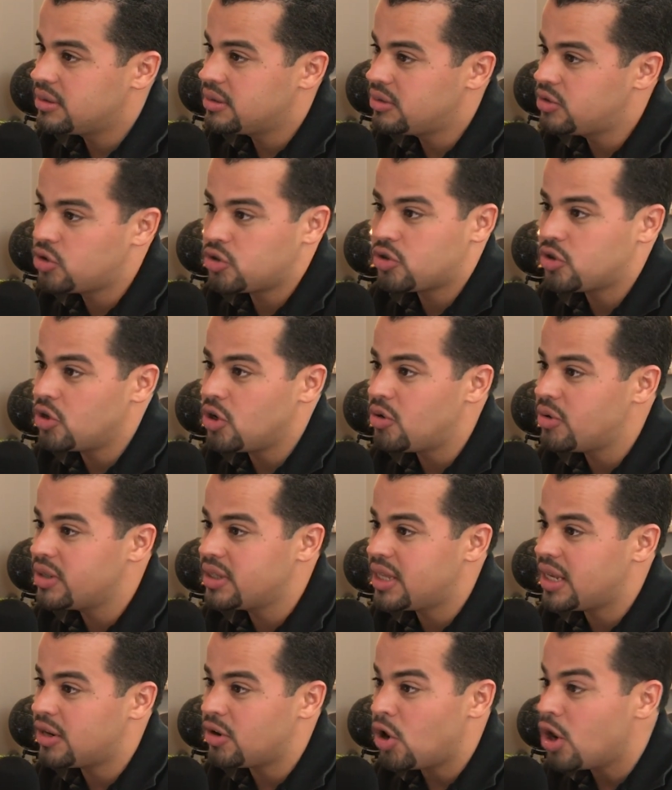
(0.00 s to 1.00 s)
Just knowing
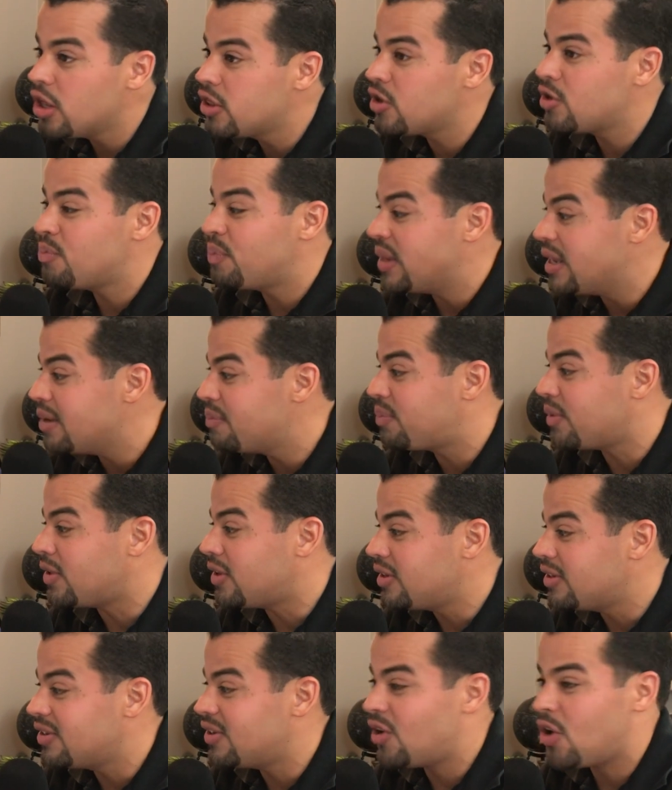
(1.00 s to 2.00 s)
that other
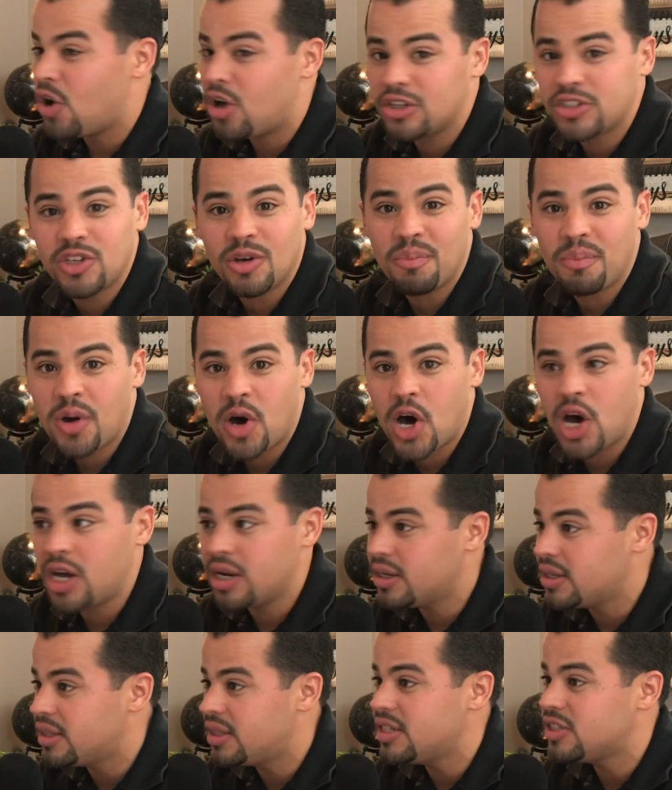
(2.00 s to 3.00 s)
people also
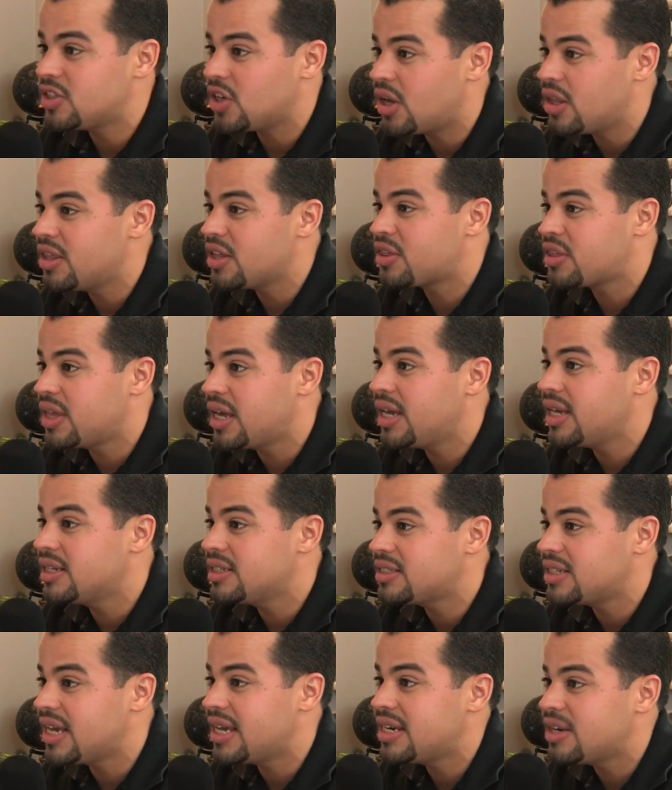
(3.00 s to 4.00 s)
bought these other
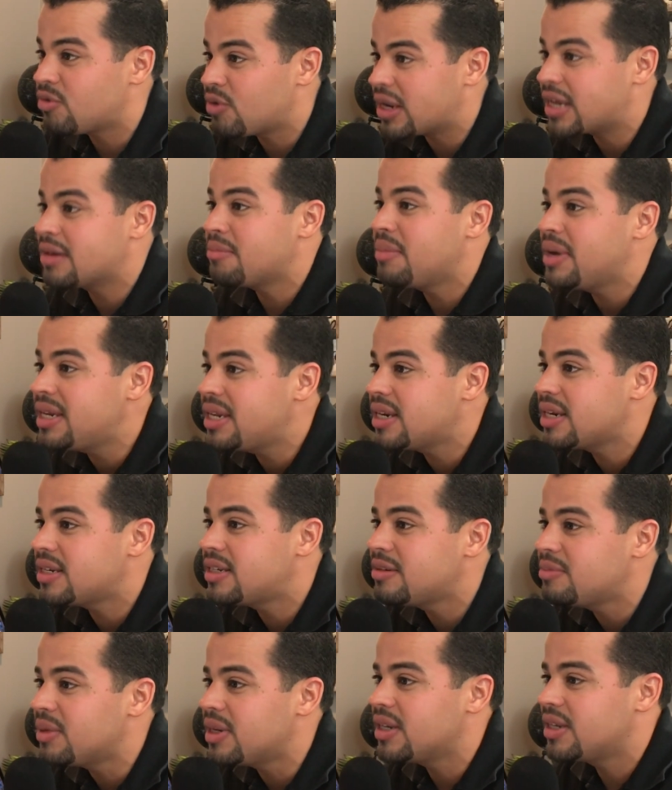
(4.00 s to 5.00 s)
things and it recommended it to me.